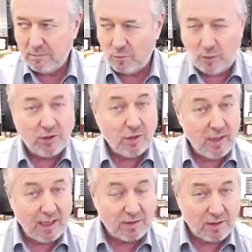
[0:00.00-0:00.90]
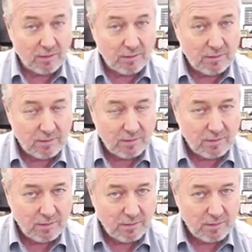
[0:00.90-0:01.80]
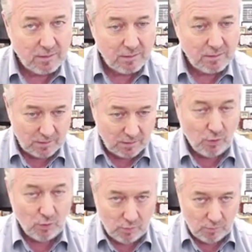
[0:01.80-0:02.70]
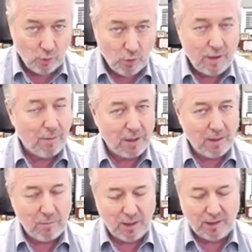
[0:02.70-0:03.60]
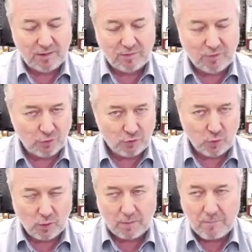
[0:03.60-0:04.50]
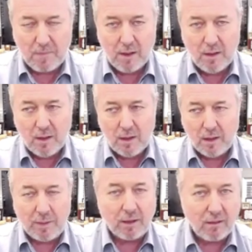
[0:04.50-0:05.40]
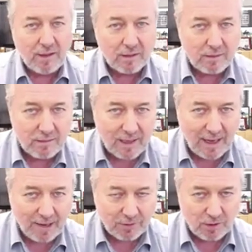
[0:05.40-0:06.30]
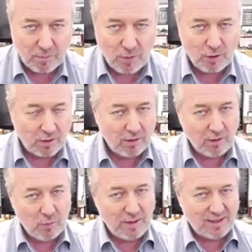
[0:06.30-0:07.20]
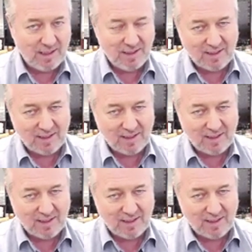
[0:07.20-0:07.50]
Richard Nixon, who would have been impeached for sure, Bill Clinton after the Monica Lewinsky